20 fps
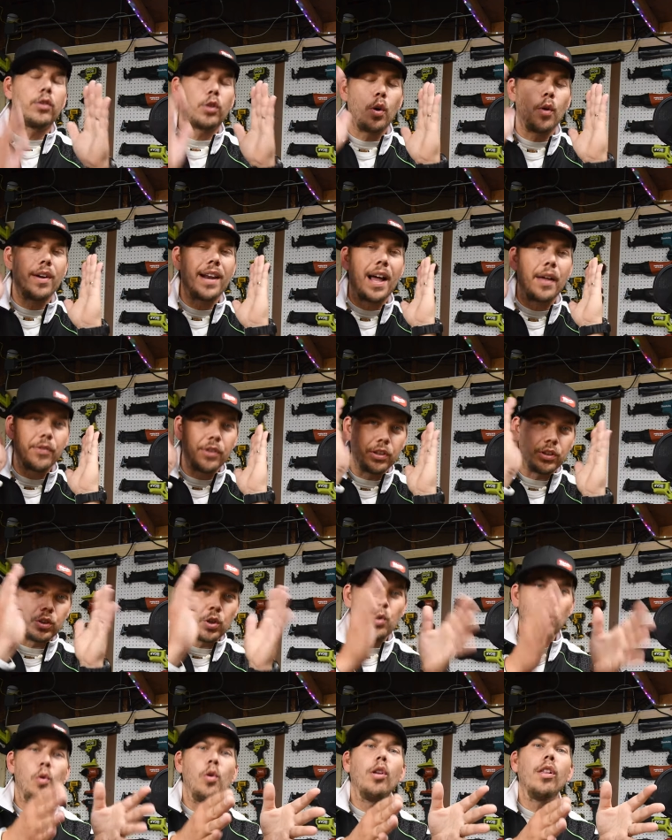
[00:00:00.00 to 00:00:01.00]
go down the
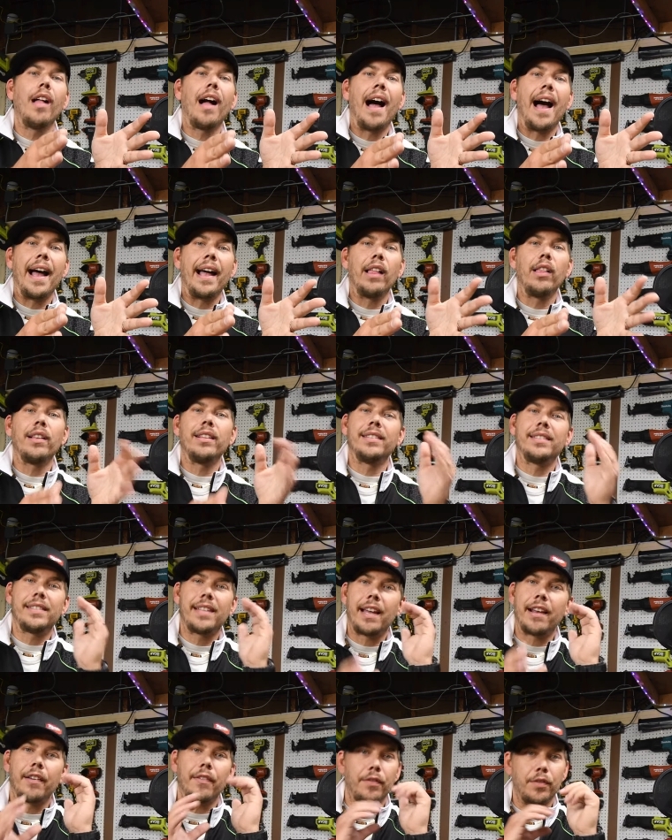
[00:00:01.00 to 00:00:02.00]
tool aisle
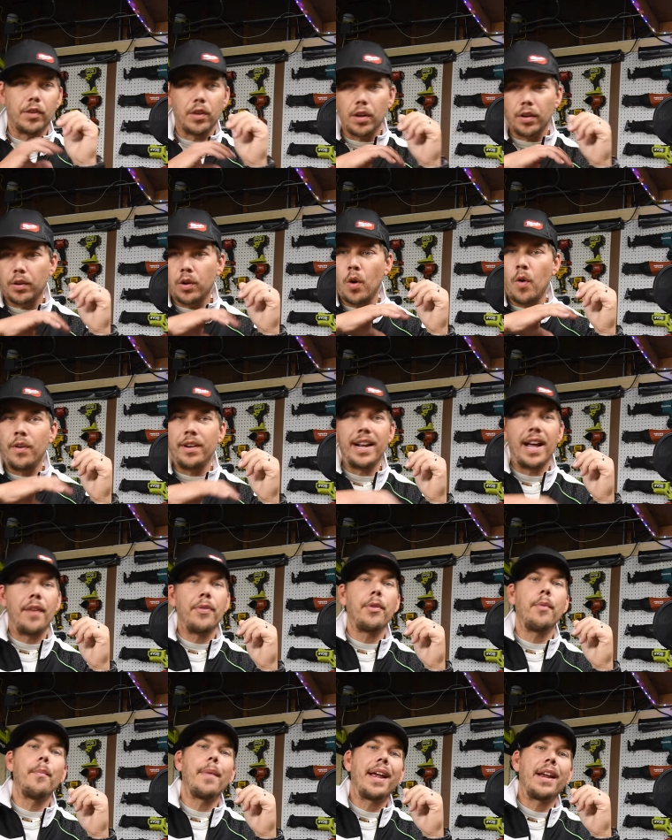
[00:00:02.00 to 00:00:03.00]
instead of going
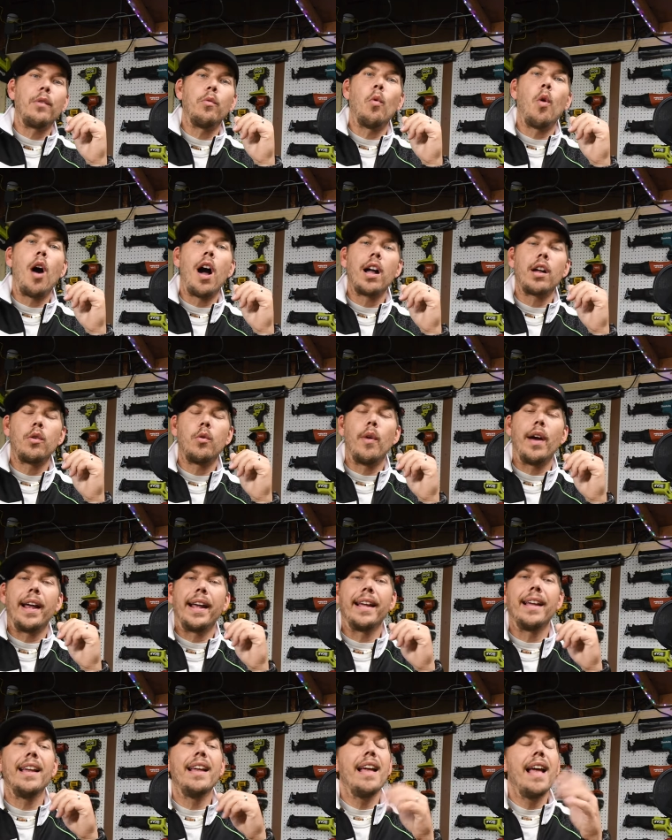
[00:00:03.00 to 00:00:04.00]
down the main
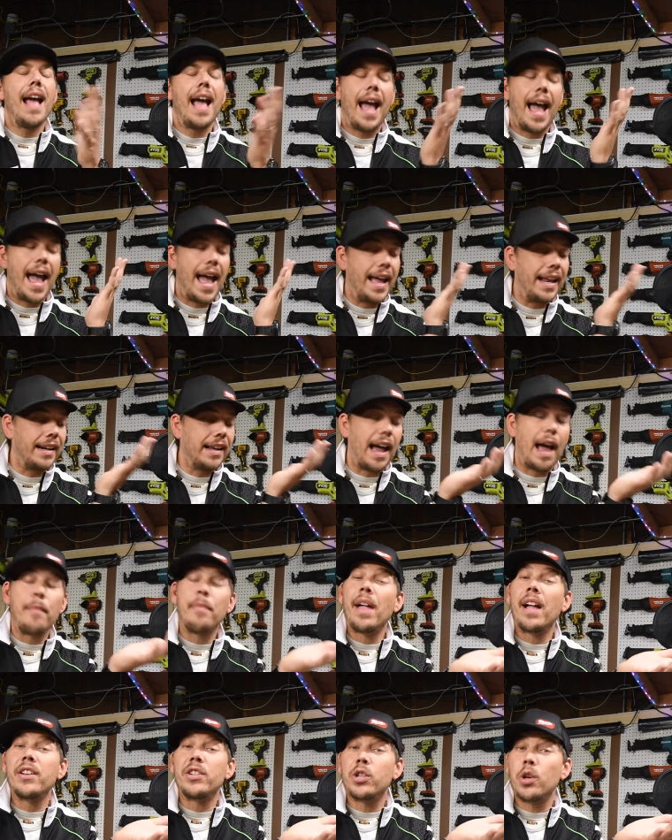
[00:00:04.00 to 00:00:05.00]
walkway. And I'm
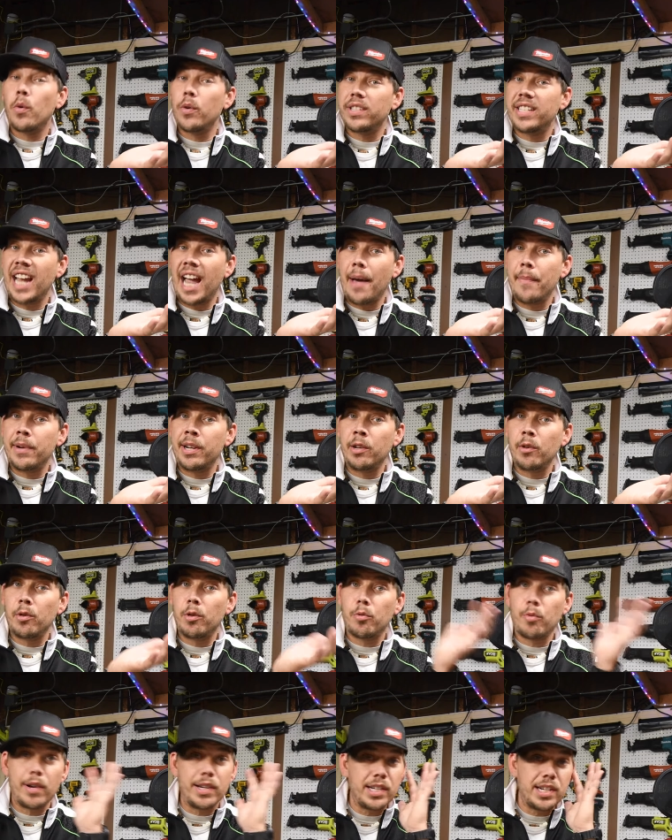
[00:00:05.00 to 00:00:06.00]
not sure what's happening with
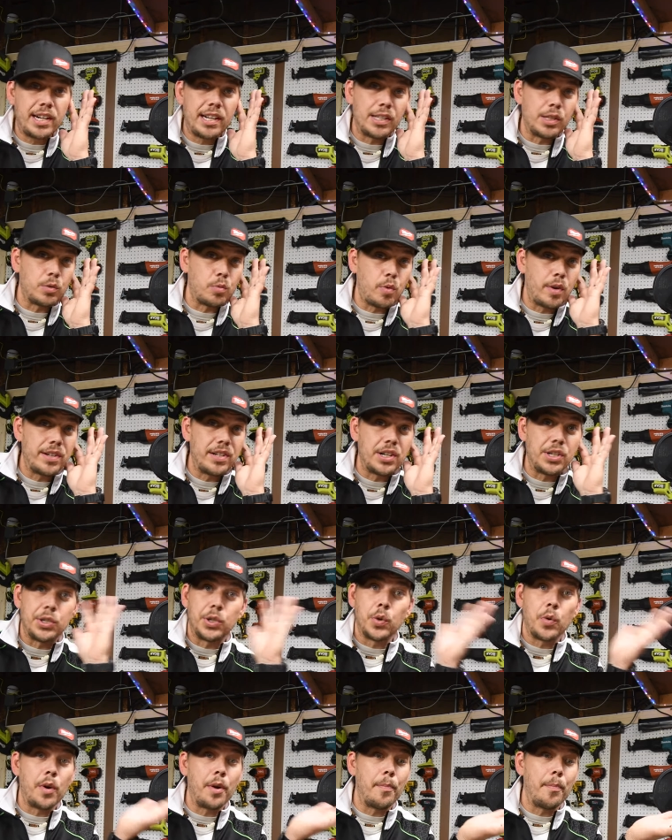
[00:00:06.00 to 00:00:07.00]
the Ridgid. Is Ridgid
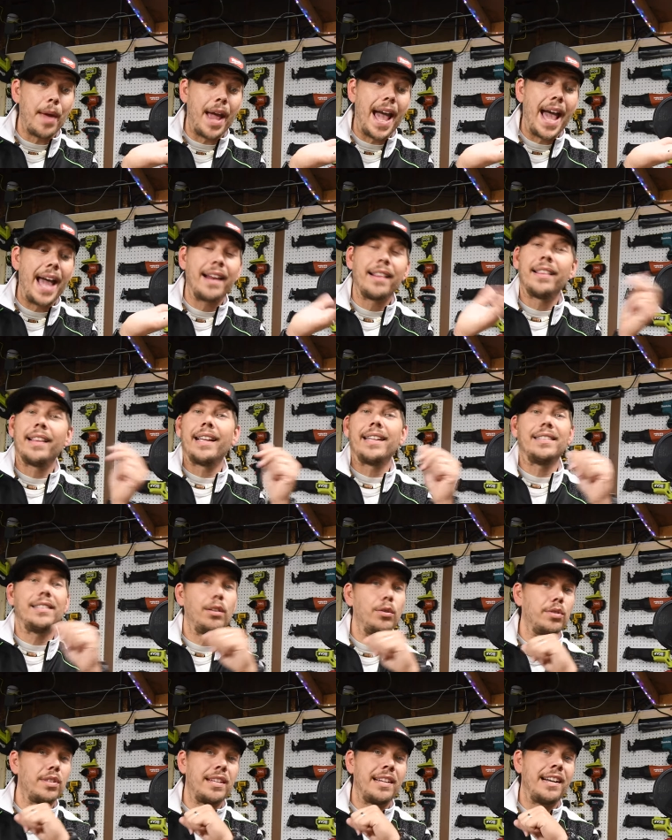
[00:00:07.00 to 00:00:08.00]
doing bad, and they
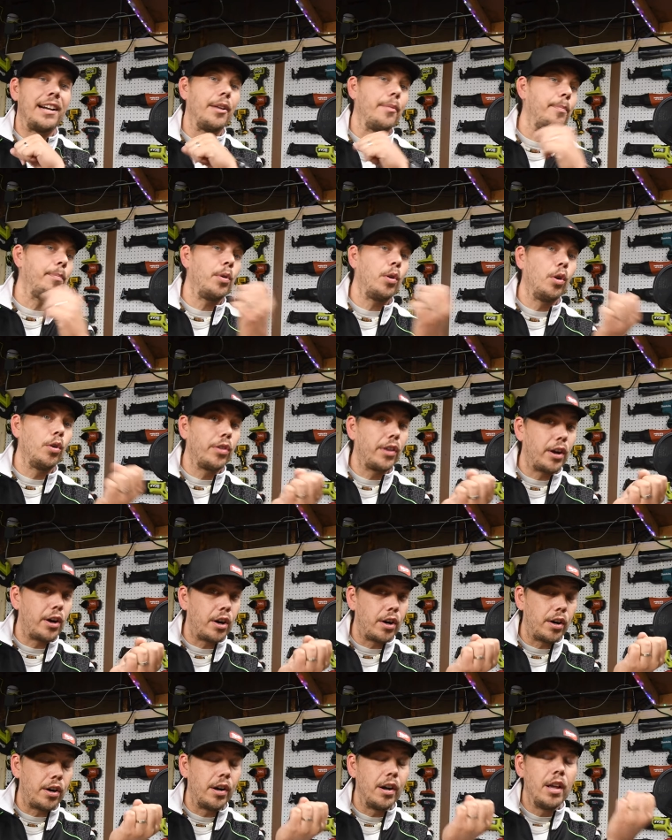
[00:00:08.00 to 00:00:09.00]
seriously need to pull
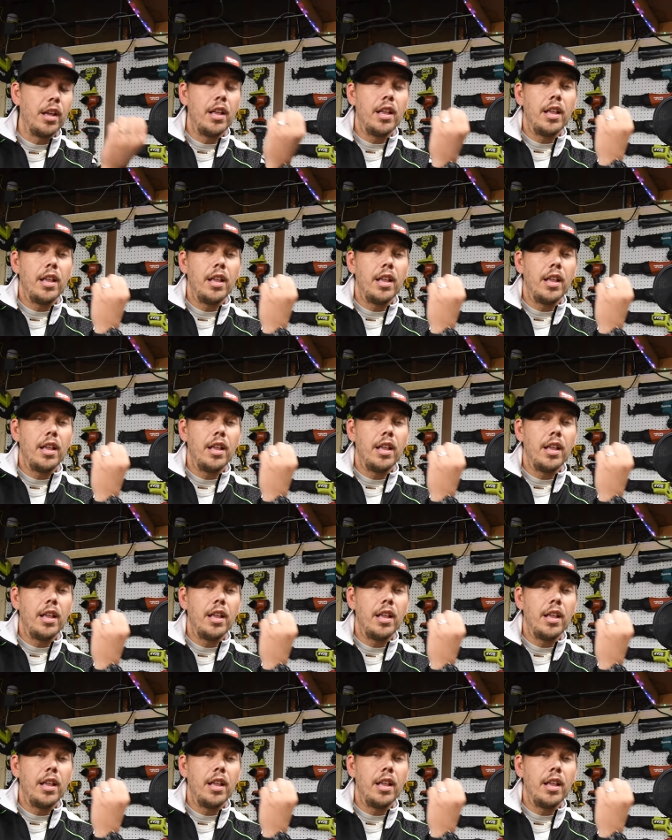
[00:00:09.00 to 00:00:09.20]
their